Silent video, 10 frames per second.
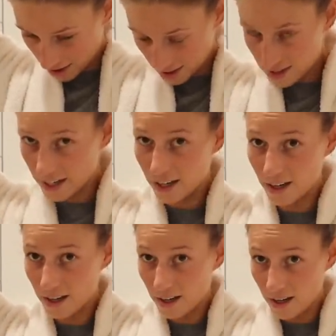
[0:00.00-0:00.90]
This is like
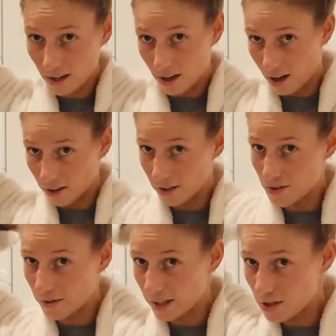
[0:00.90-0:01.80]

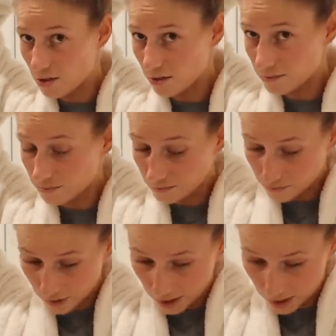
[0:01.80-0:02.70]
college Rachel
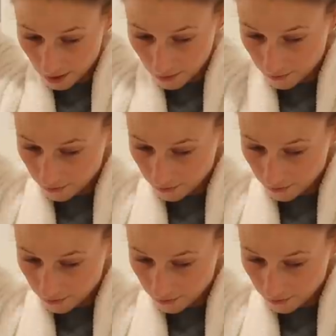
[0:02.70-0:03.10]
right now.